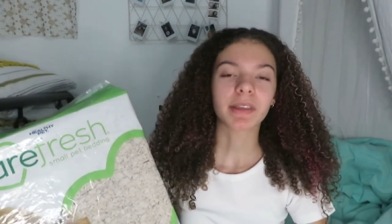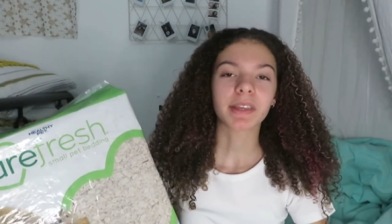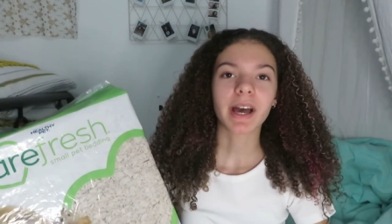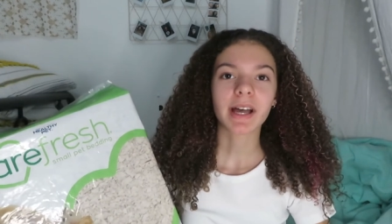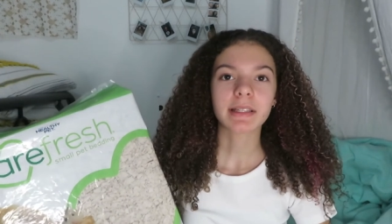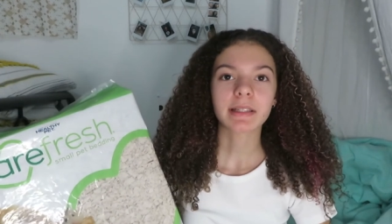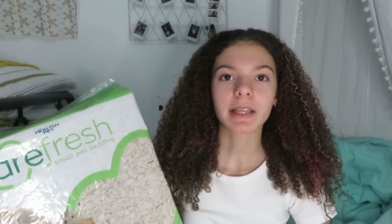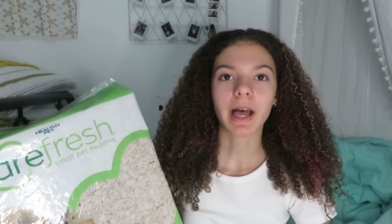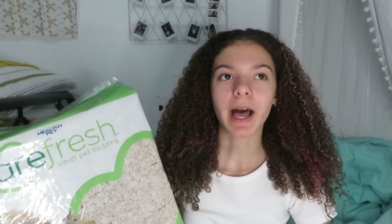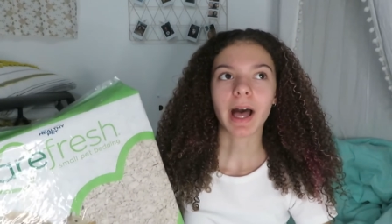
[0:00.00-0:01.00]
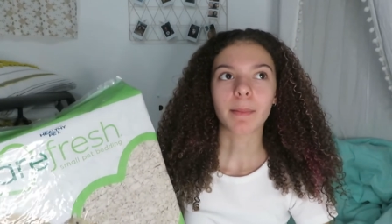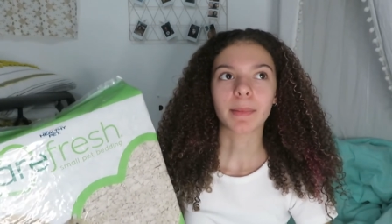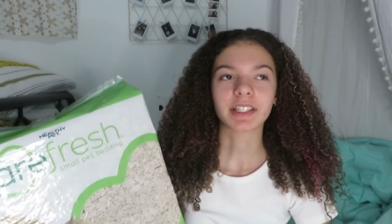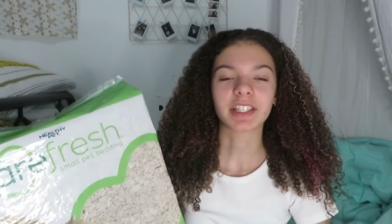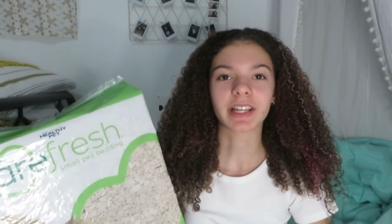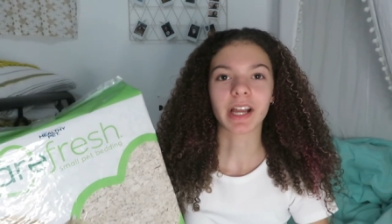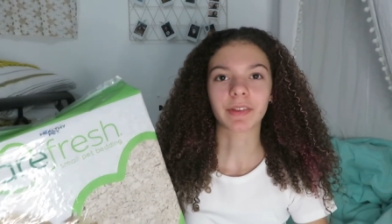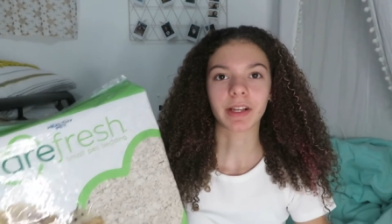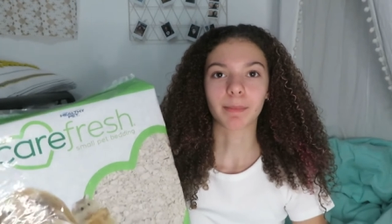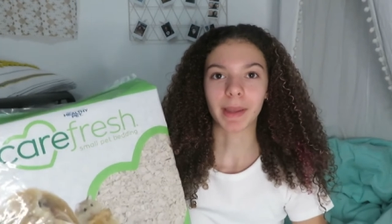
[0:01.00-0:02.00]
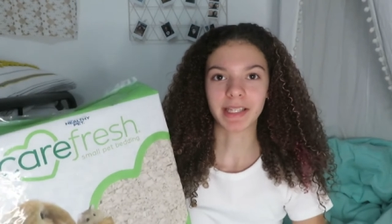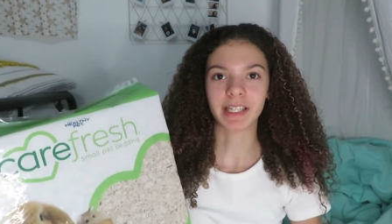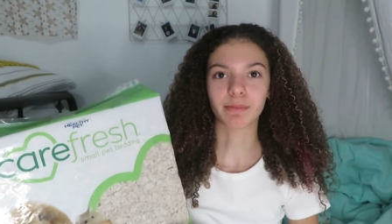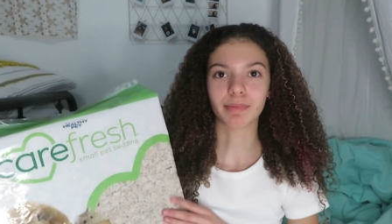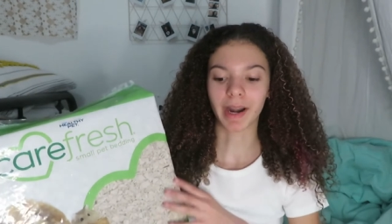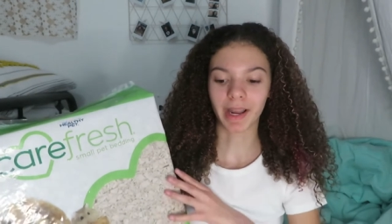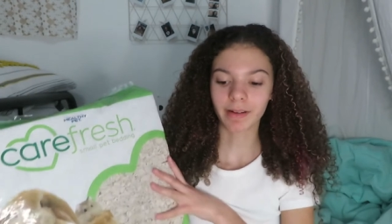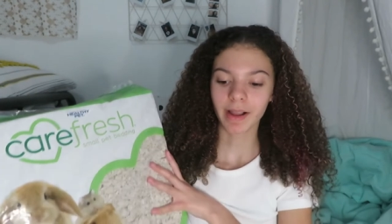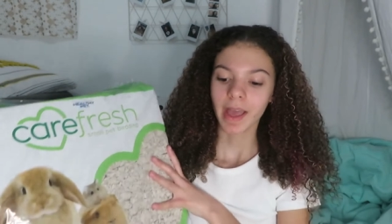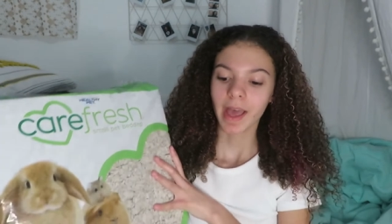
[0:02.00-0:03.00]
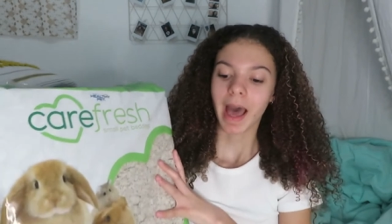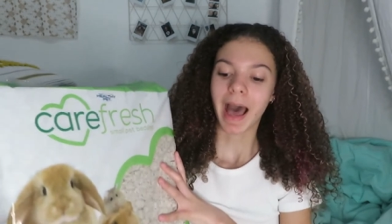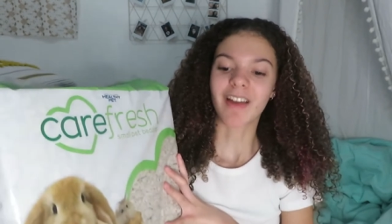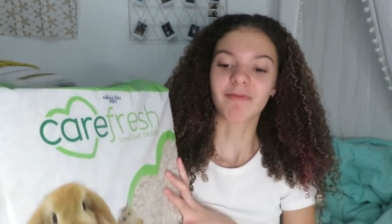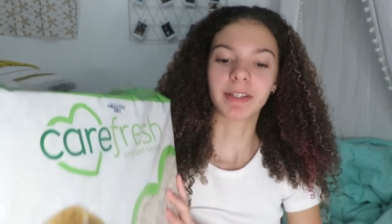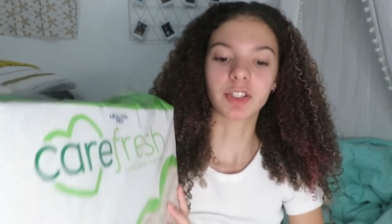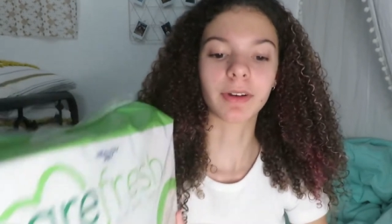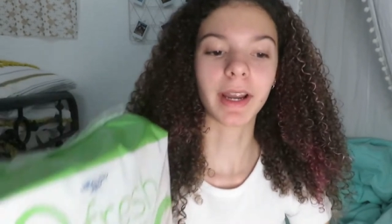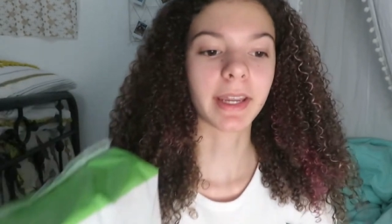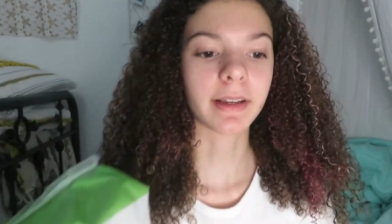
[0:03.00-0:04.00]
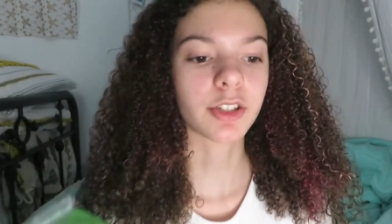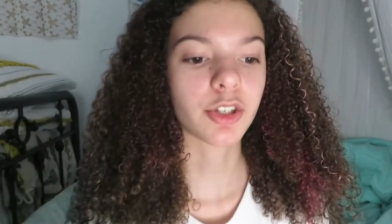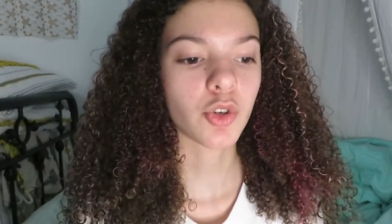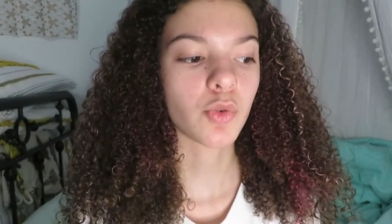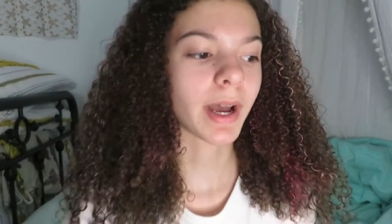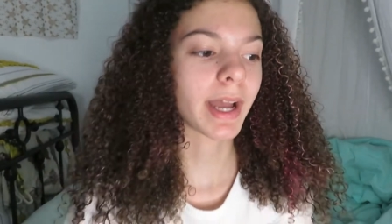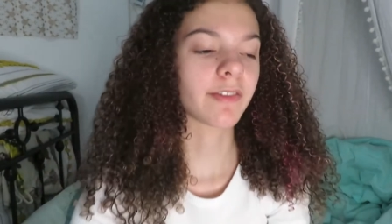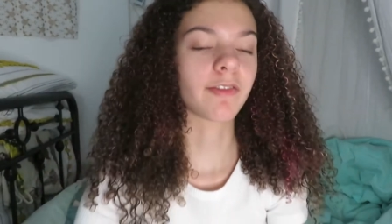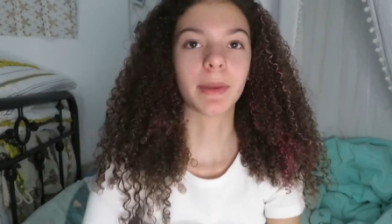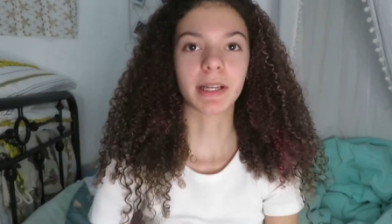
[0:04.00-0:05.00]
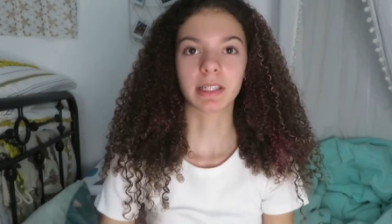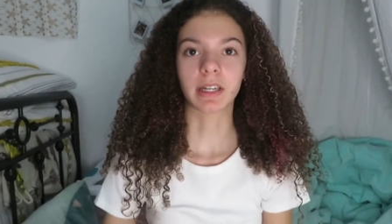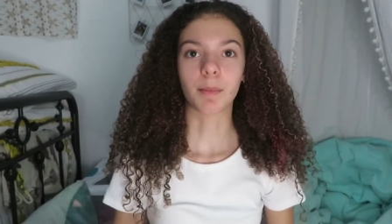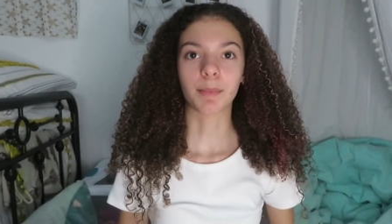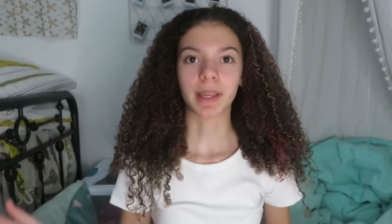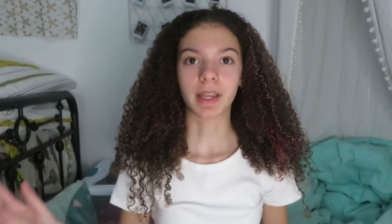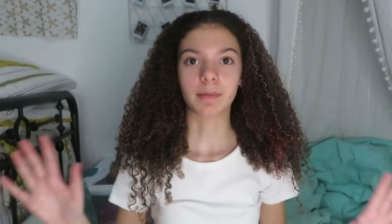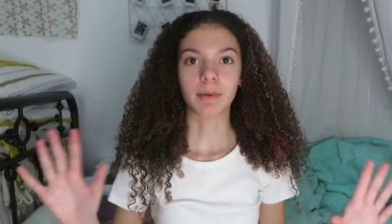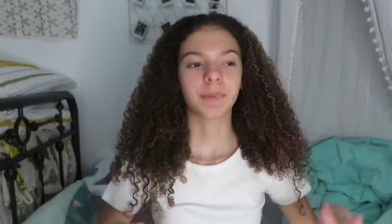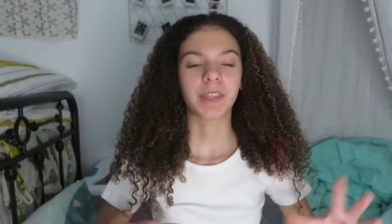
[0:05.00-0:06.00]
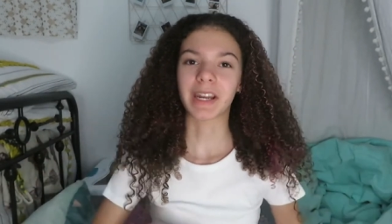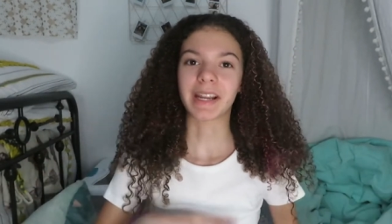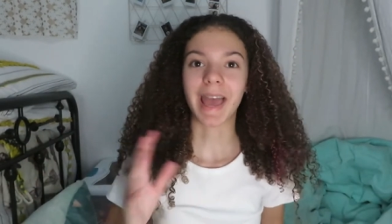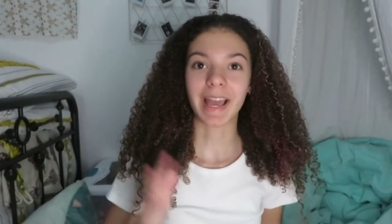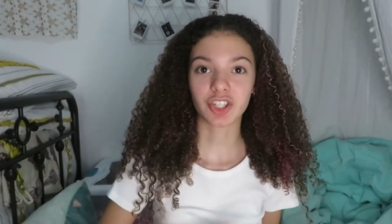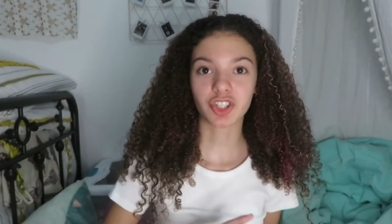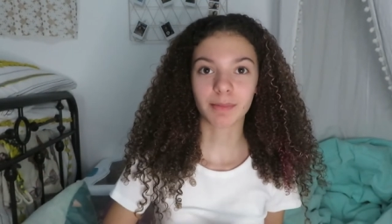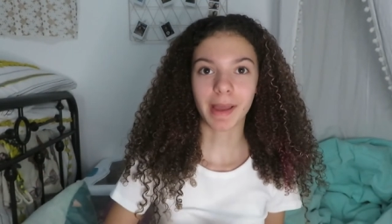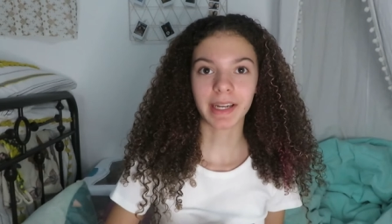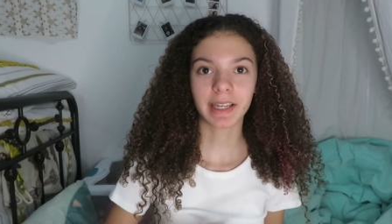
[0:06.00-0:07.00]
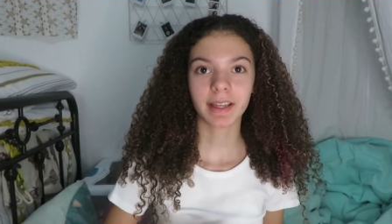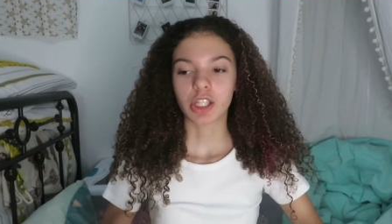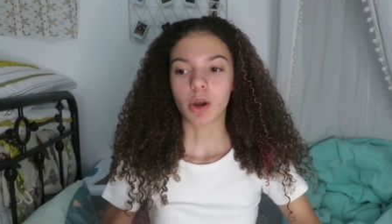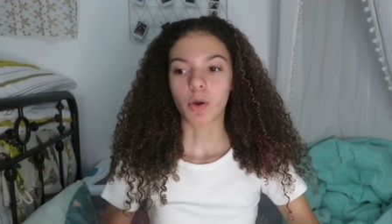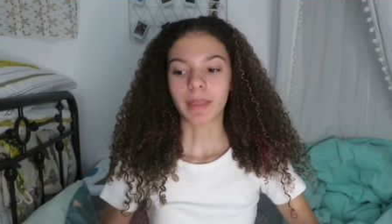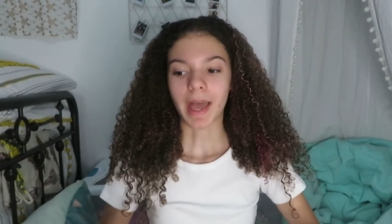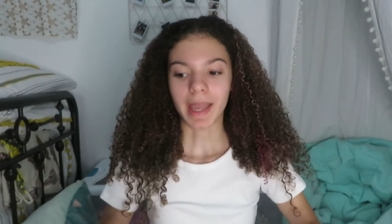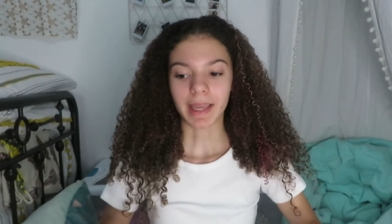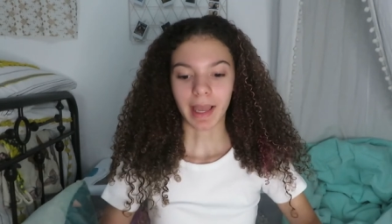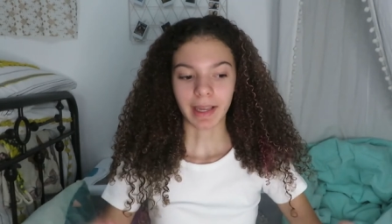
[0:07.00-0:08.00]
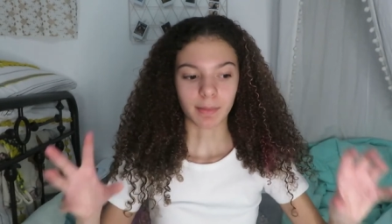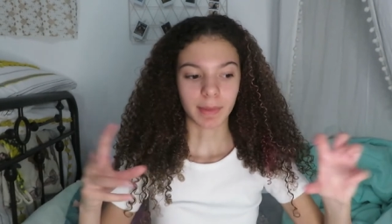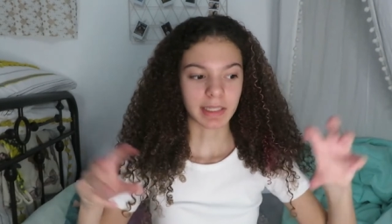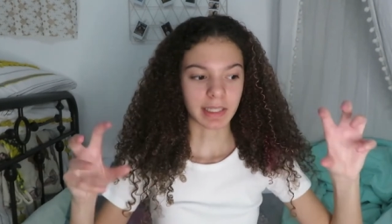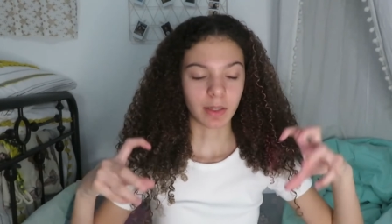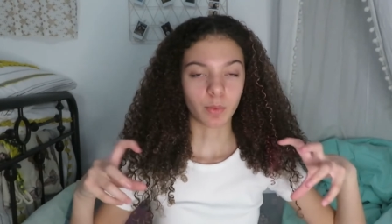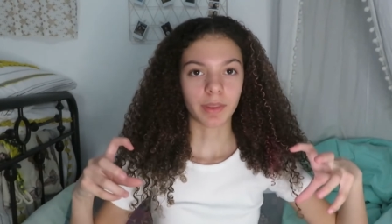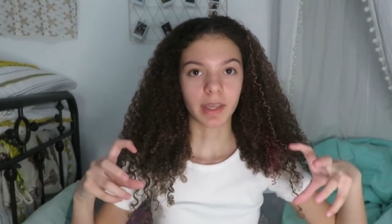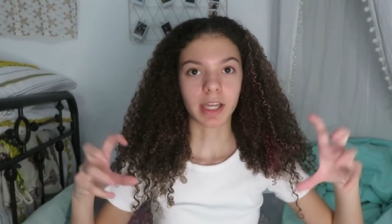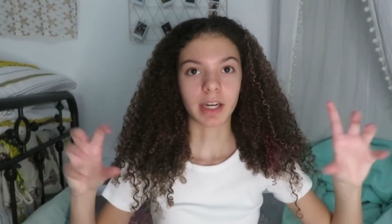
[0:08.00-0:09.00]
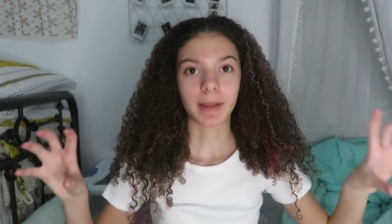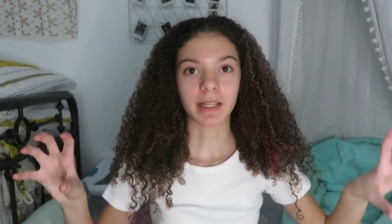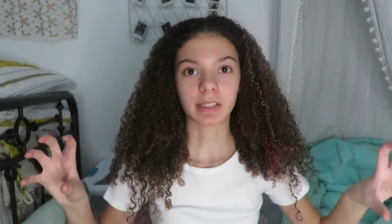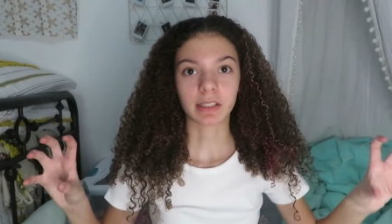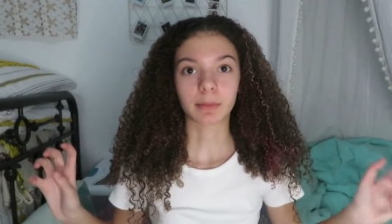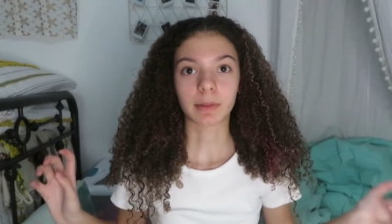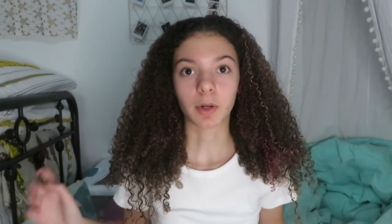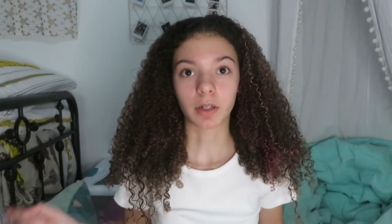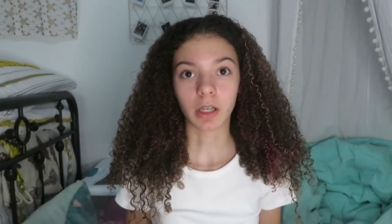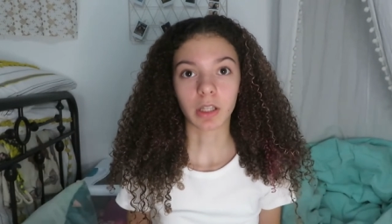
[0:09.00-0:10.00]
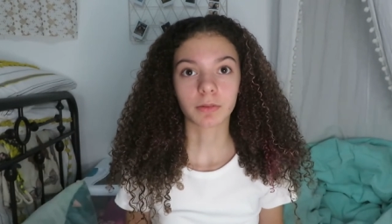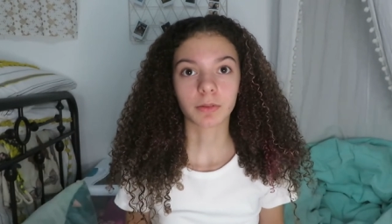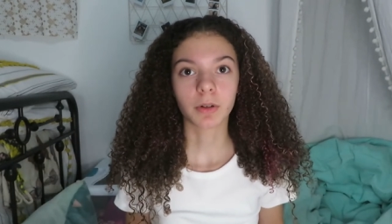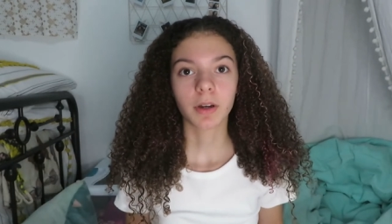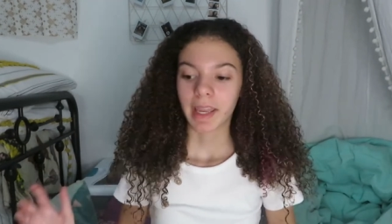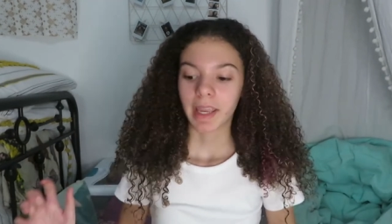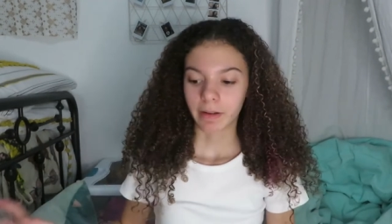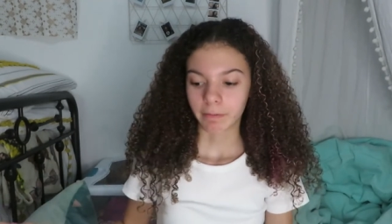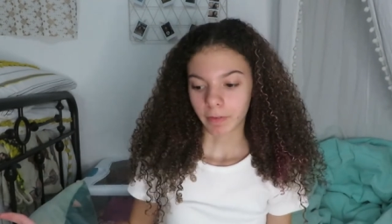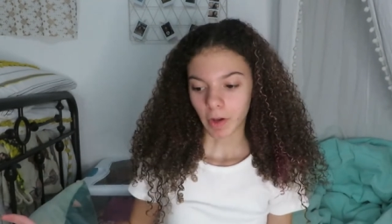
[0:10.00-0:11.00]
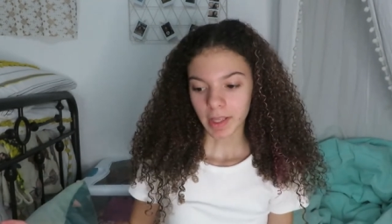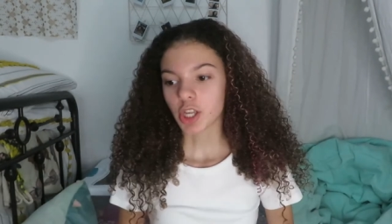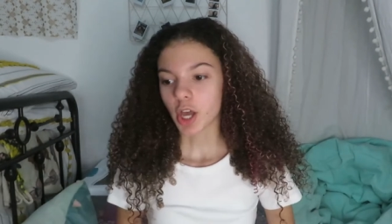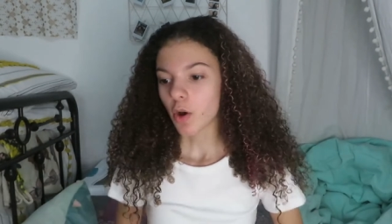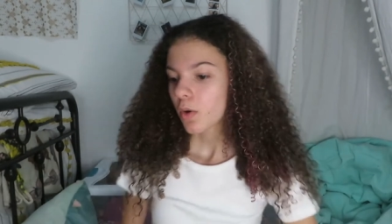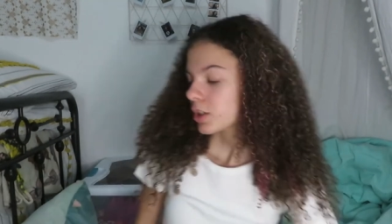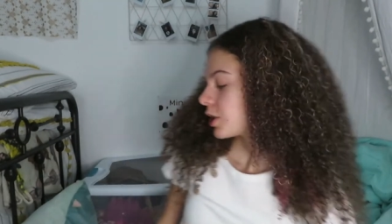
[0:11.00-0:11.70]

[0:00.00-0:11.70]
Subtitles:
Because it's just kind of like a basic brown, I've been trying to kind of mix it up and get an extra bedding so that I can mix it in with it, and it makes it a little bit more colorful and fun. So